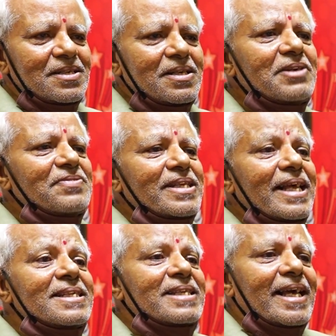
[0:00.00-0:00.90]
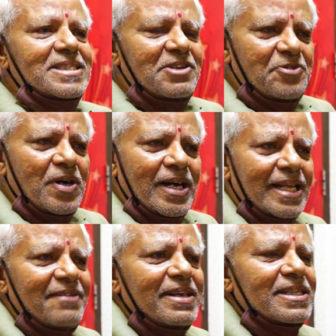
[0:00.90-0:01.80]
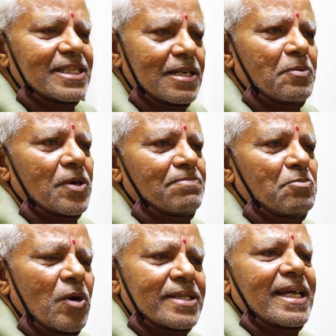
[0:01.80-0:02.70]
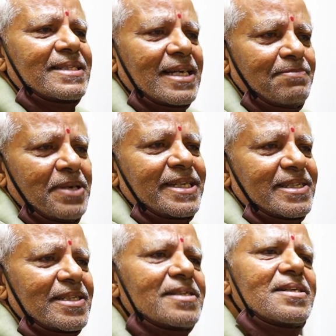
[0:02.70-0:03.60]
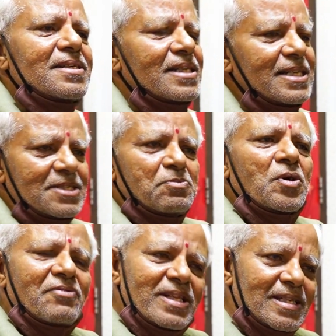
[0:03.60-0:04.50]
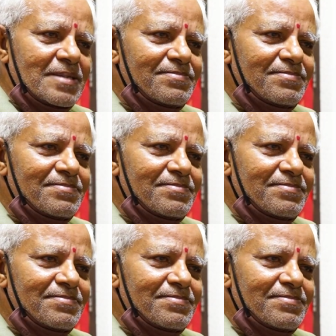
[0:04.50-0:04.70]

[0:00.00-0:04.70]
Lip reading: In case if you are giving little more than the meter, it's more welcome.